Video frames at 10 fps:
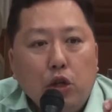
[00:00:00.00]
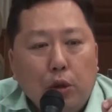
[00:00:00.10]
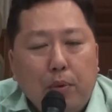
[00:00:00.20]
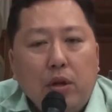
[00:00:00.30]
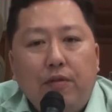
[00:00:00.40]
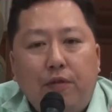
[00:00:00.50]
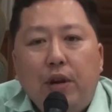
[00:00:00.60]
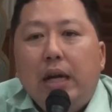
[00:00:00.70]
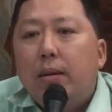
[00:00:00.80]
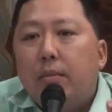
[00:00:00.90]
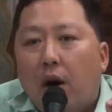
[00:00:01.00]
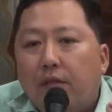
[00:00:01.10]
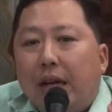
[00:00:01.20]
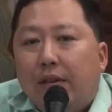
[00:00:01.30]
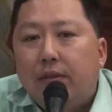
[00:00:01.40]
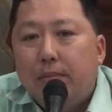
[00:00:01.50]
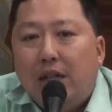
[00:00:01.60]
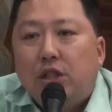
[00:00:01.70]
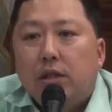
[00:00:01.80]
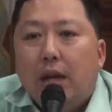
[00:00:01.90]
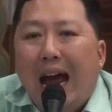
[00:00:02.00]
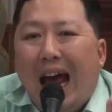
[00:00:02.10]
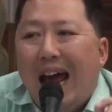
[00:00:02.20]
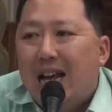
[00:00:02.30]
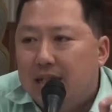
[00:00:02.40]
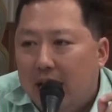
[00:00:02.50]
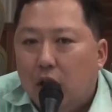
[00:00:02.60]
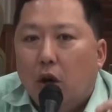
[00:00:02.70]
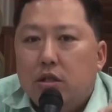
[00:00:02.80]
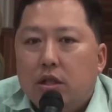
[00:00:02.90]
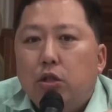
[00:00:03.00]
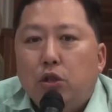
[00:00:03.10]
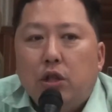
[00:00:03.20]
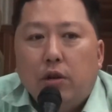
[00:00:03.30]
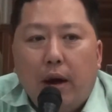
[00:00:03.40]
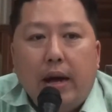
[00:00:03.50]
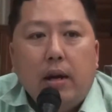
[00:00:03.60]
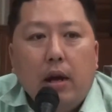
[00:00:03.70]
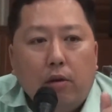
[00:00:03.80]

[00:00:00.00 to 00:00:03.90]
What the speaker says: to put freedom of information as a constitutional right,